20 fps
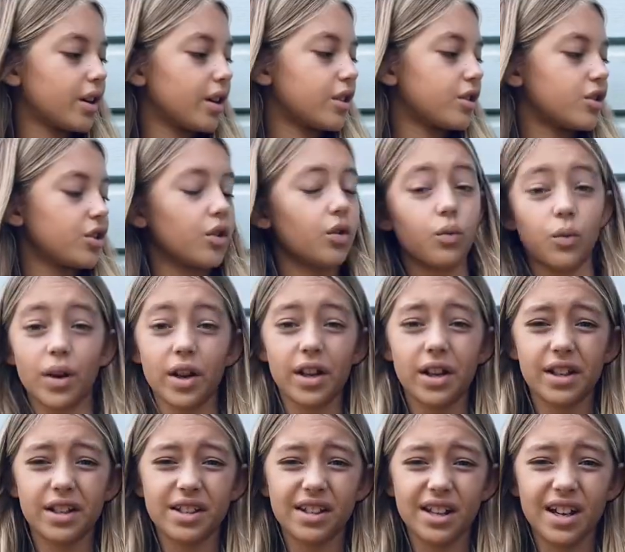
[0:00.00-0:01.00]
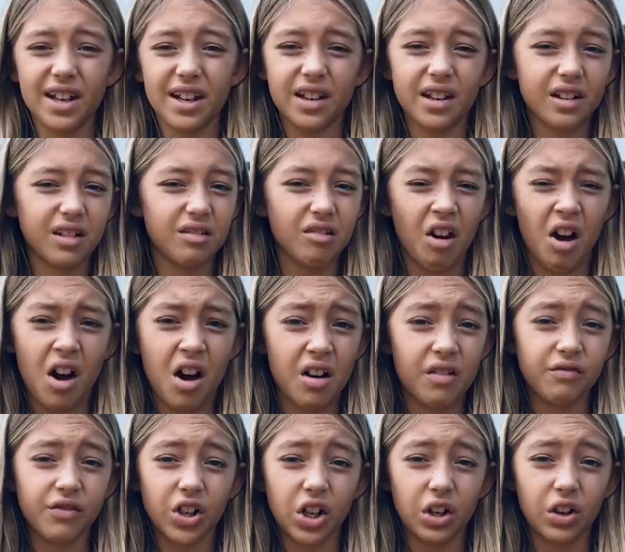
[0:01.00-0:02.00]
So when it's like not a
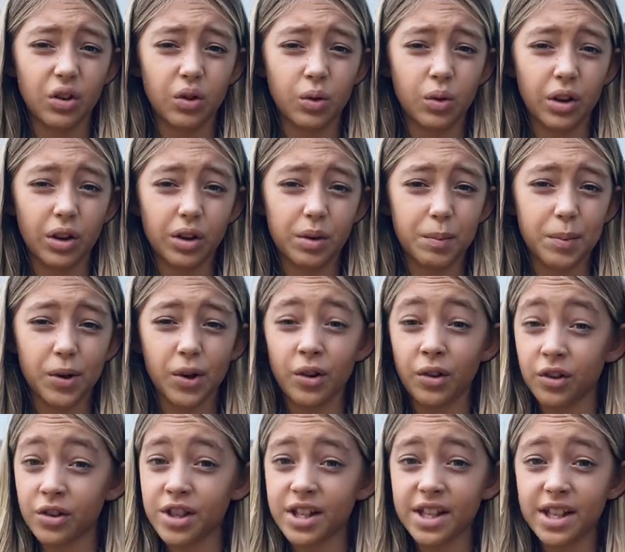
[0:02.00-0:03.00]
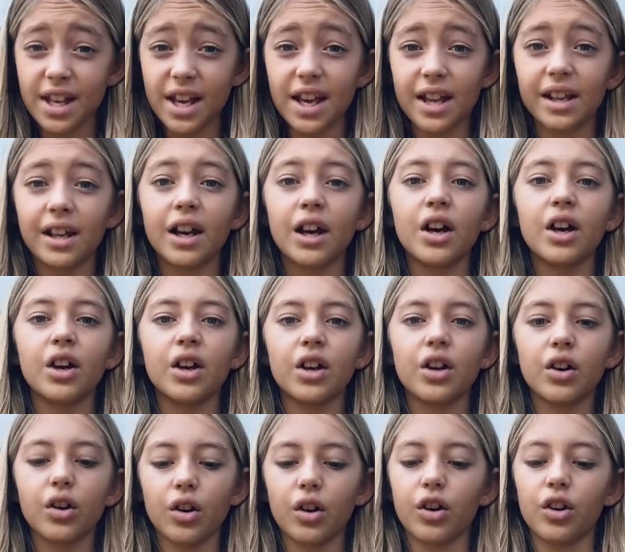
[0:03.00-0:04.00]
very good oil to put on your skin,
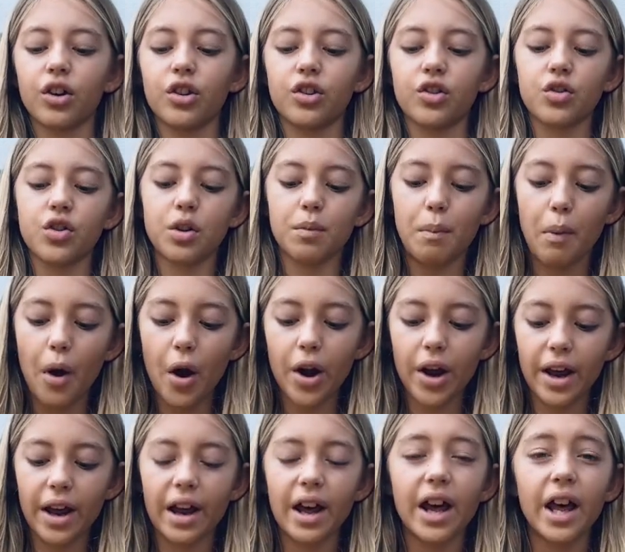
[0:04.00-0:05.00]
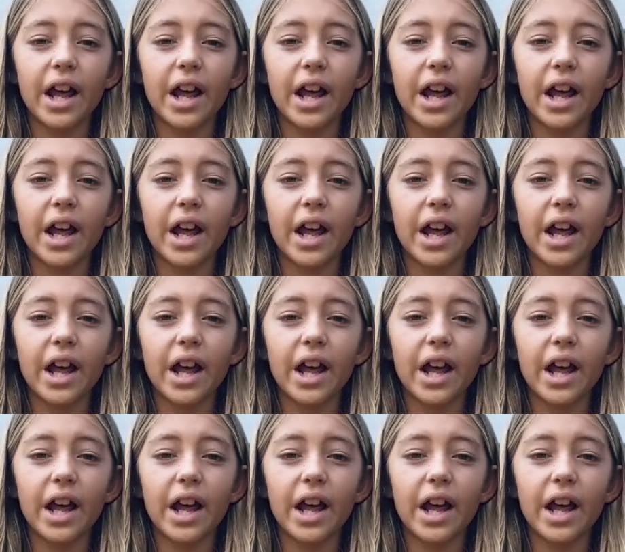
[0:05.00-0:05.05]
or you can put it,